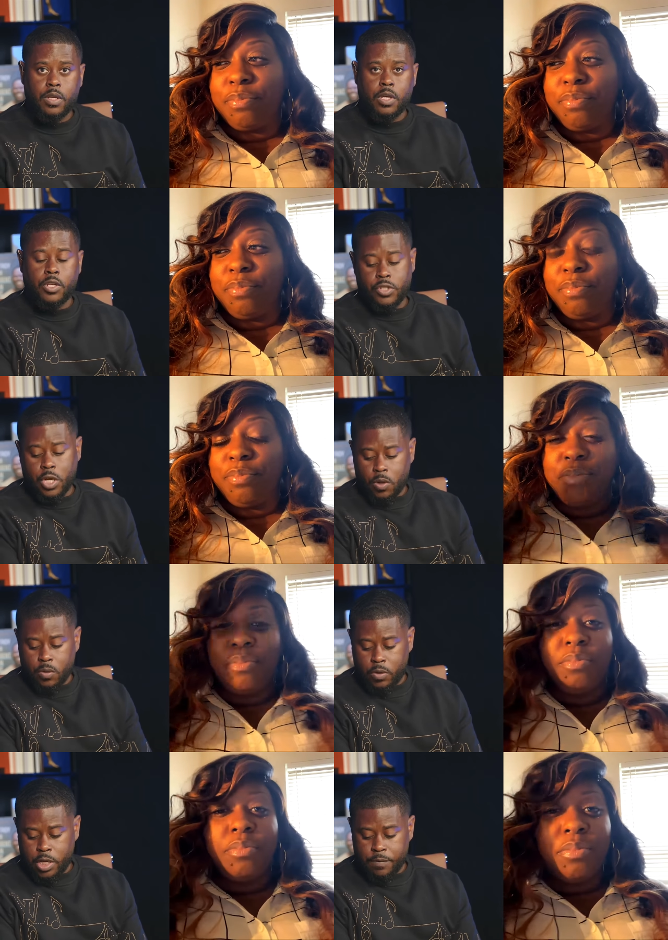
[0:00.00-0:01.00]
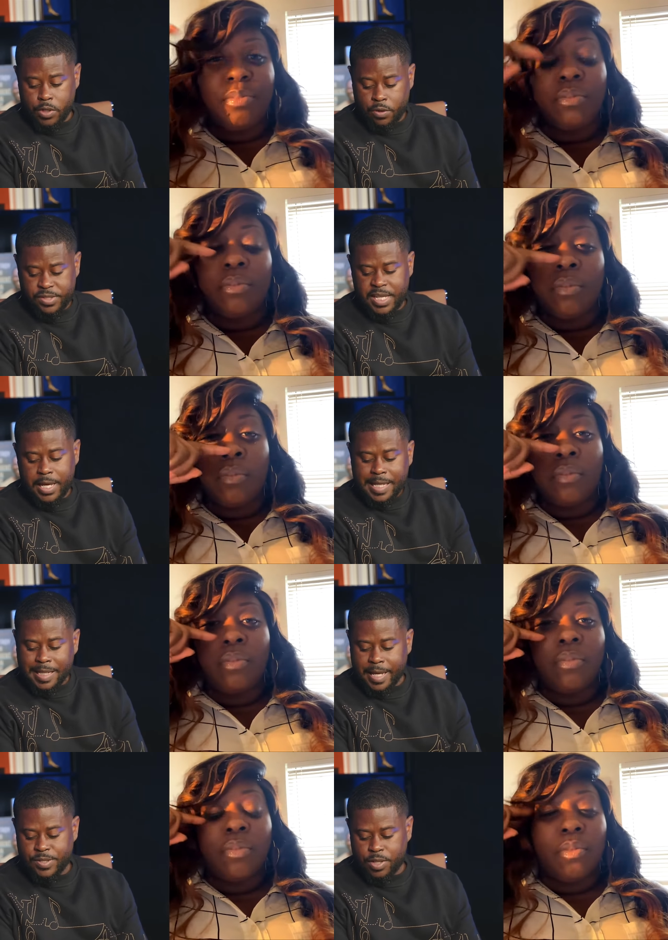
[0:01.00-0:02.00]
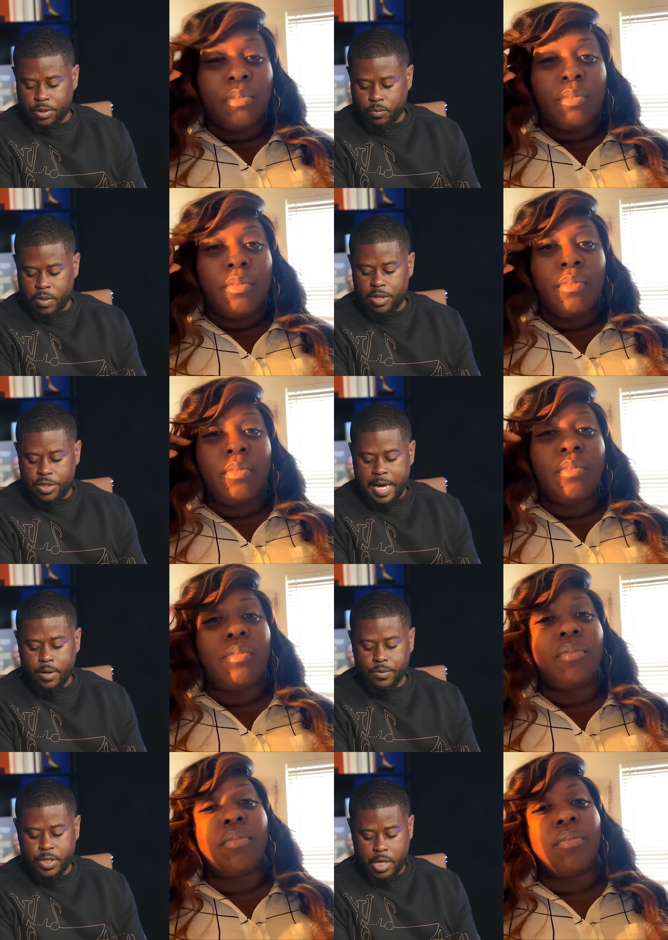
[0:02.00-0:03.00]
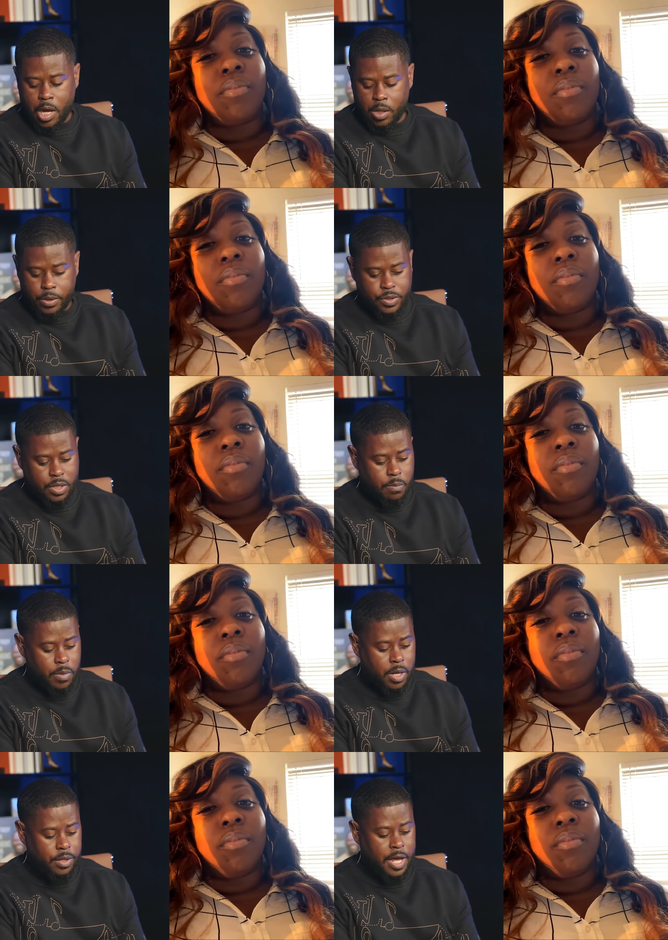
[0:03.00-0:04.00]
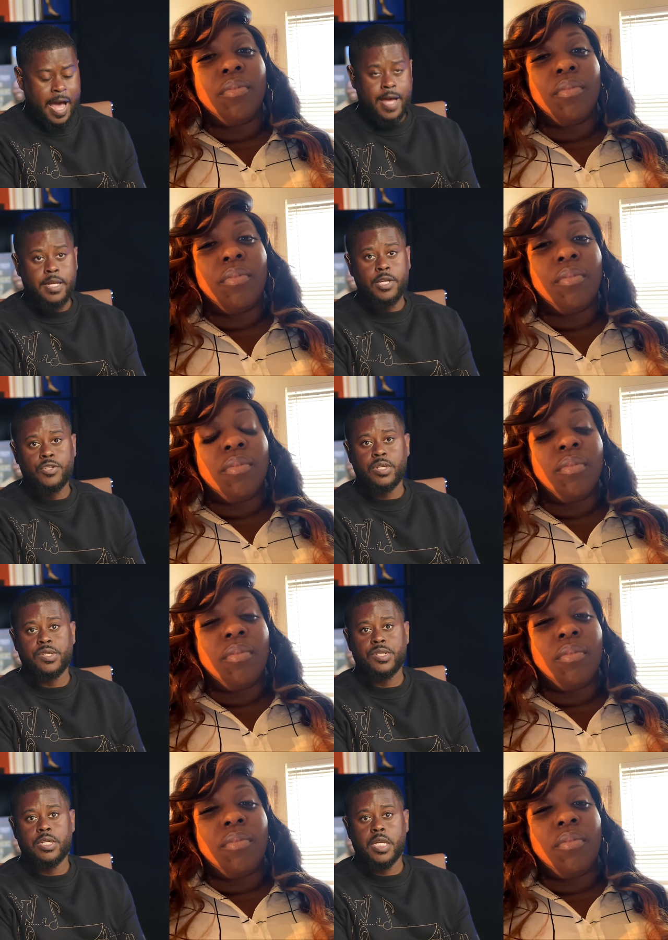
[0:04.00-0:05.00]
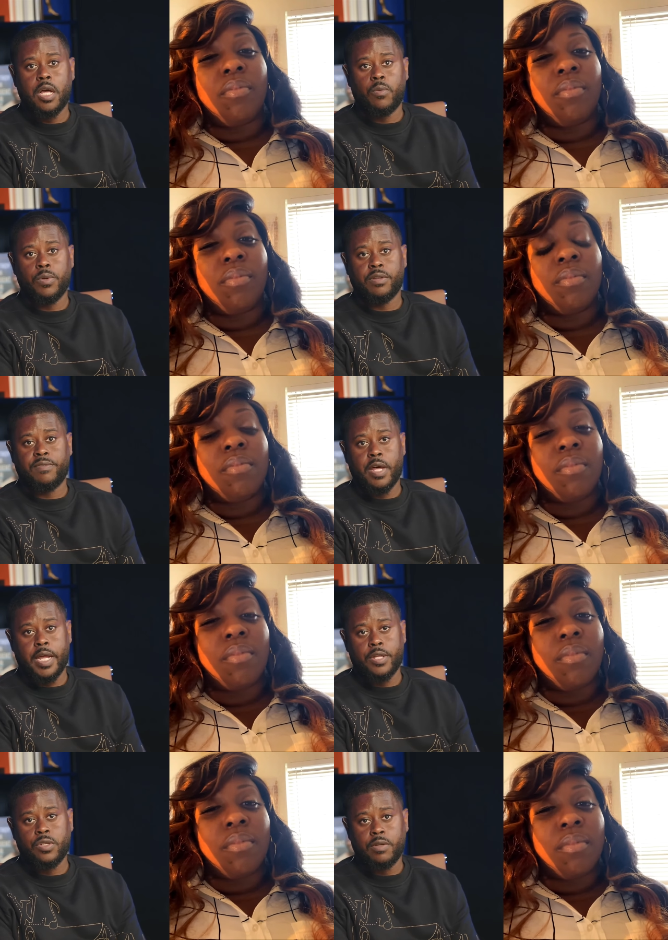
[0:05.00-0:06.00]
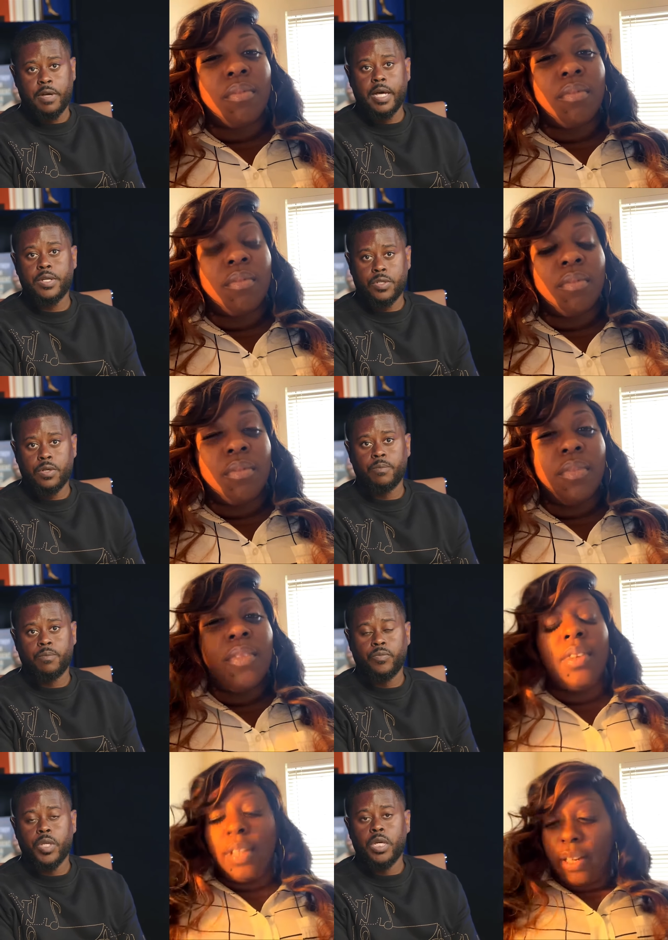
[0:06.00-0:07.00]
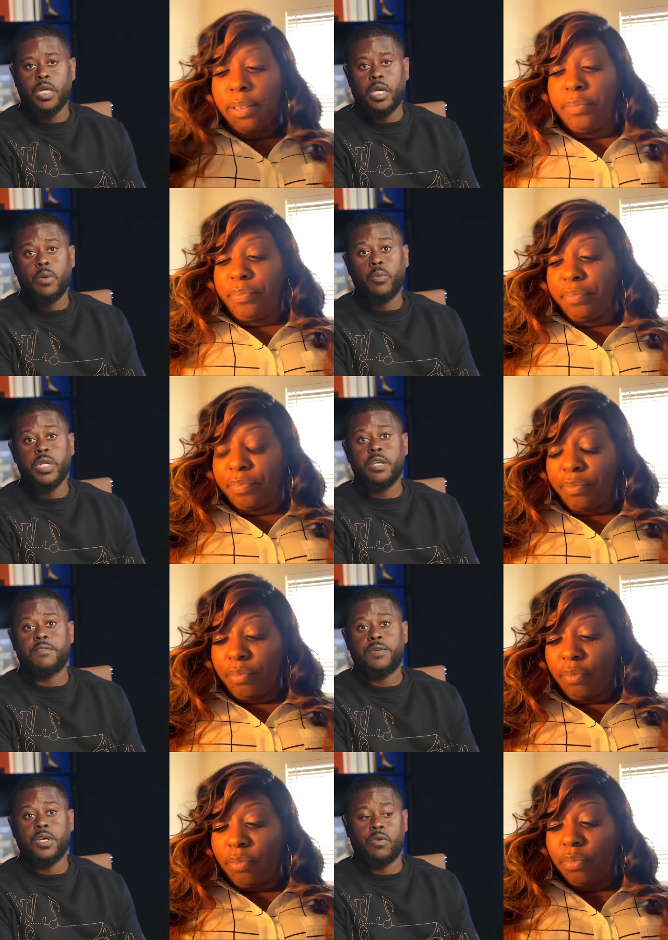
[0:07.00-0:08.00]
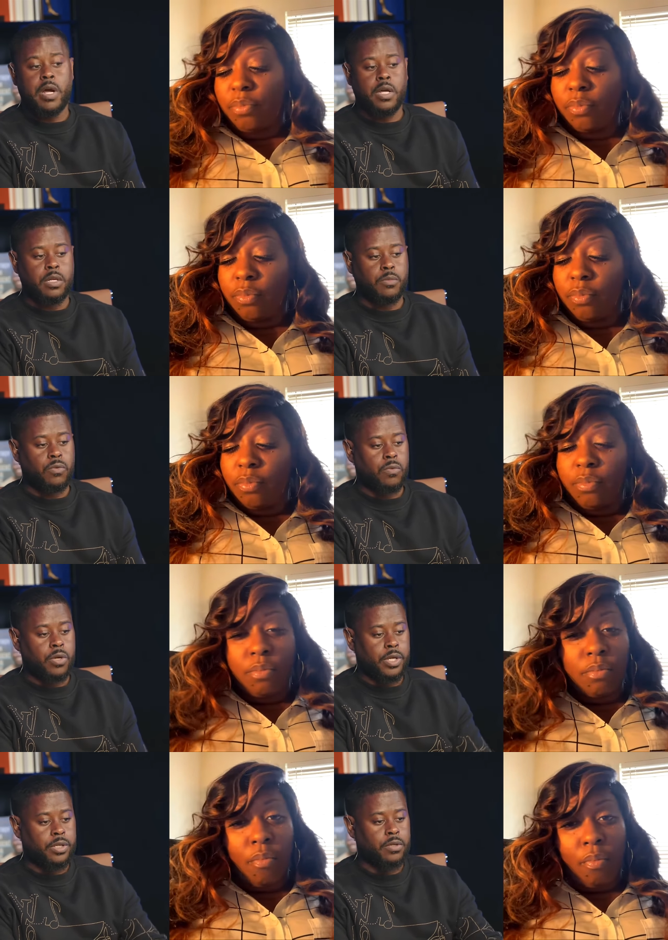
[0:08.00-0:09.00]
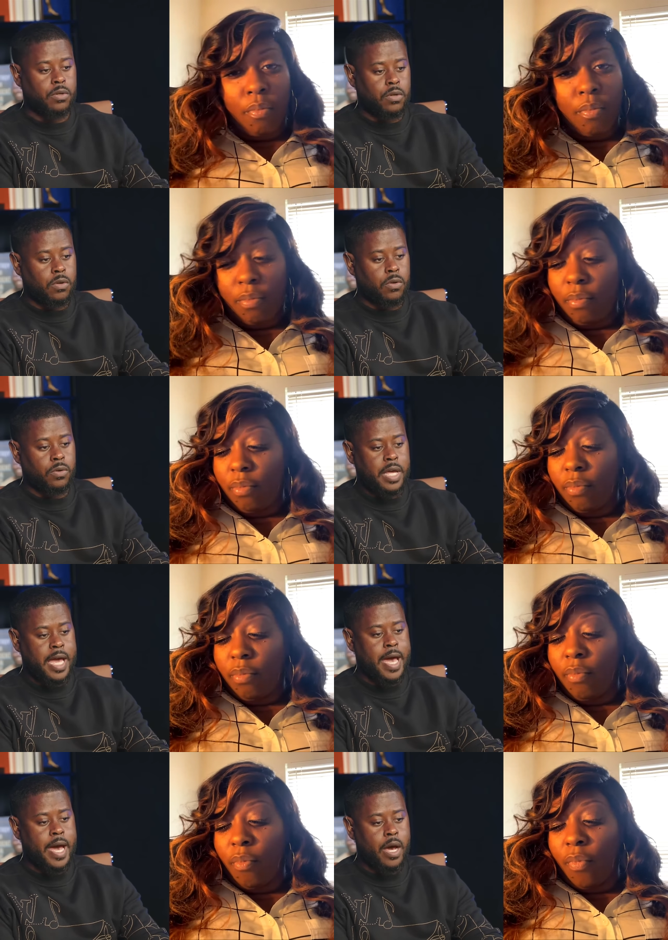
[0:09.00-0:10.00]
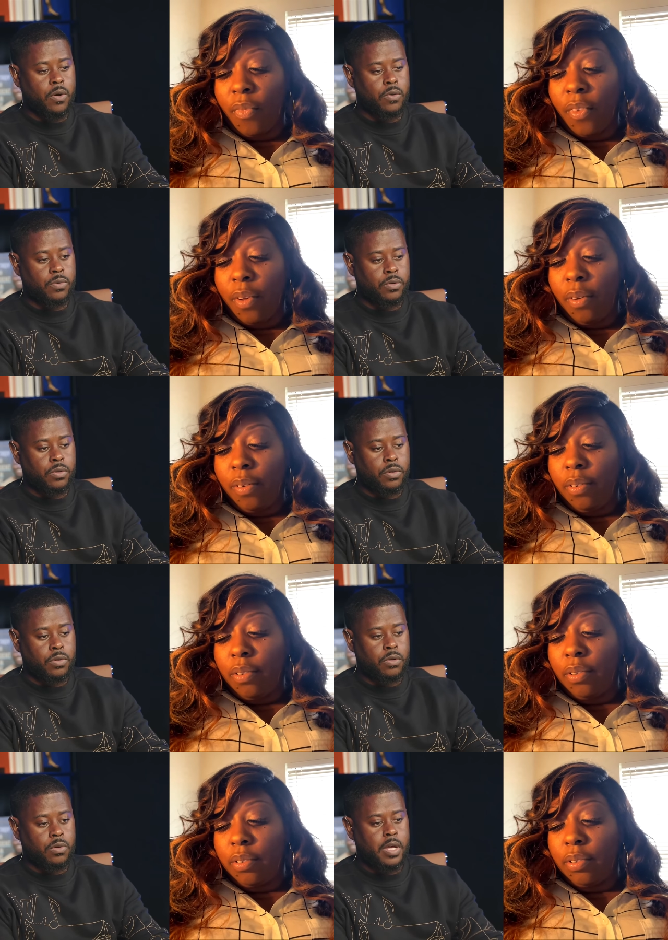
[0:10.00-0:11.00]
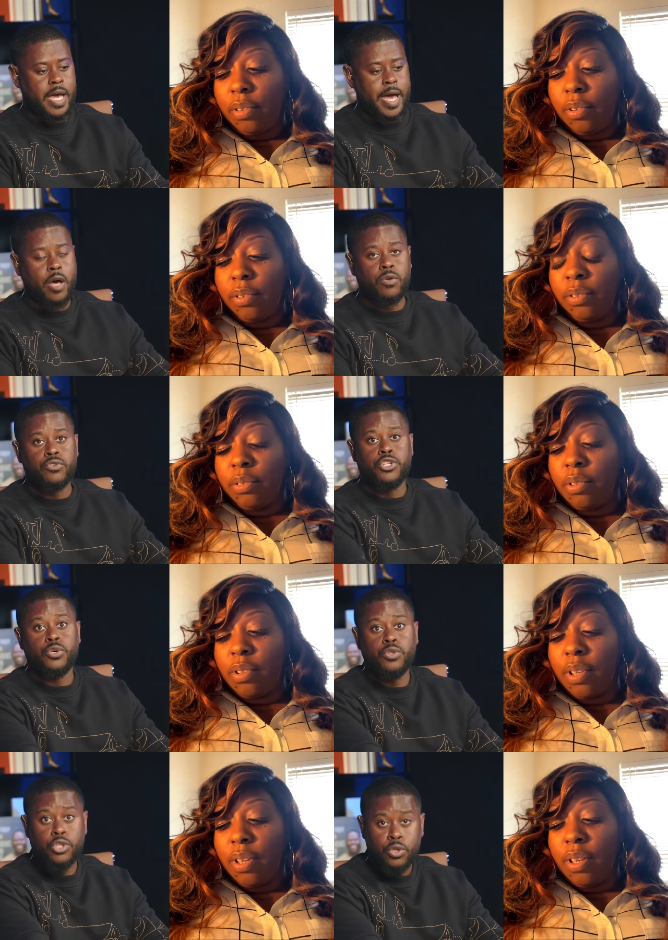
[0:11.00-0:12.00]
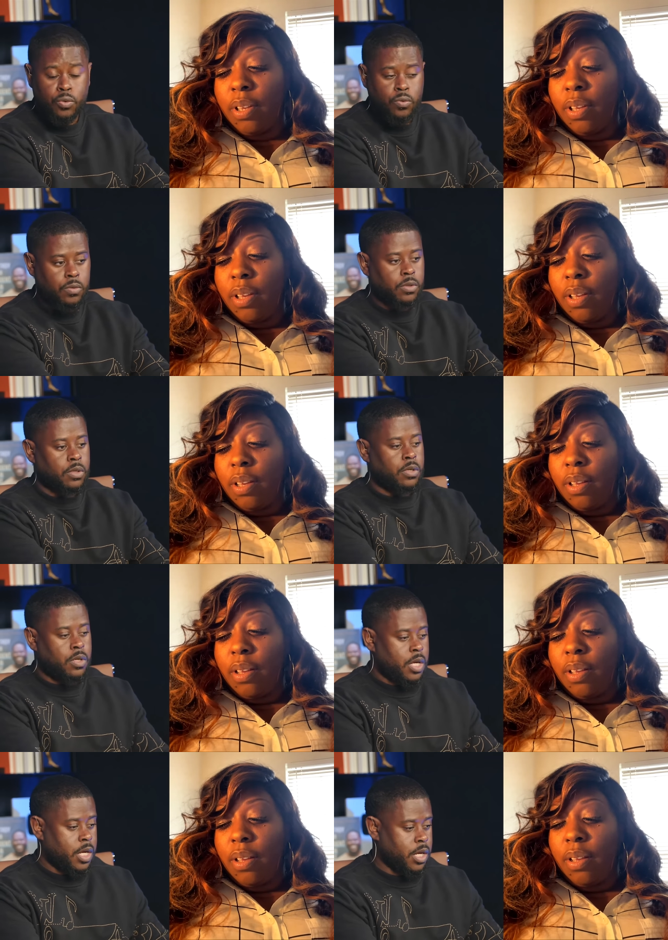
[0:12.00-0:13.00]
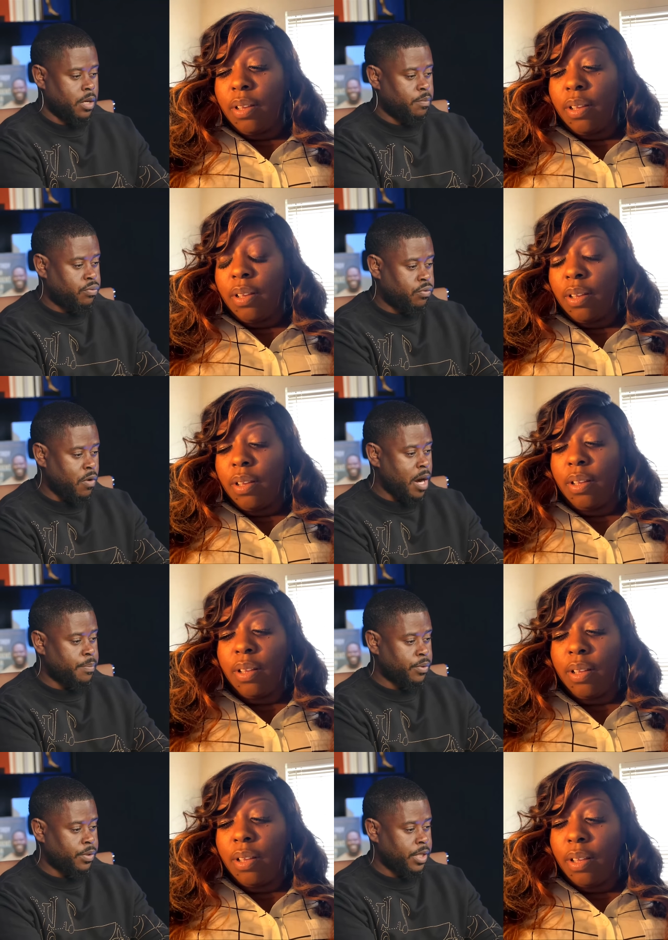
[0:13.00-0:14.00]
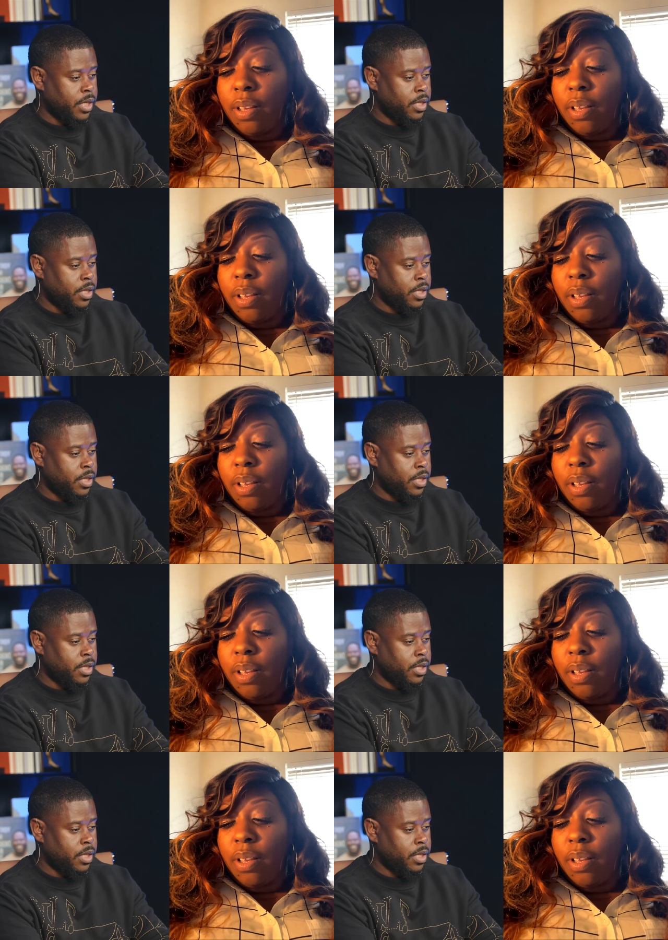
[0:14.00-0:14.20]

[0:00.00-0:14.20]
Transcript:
Speaker 1: So if you're seeing less than $3,000 a month, I need you to sit down with a financial advisor, yeah, and we need to figure out, number one, on how do you properly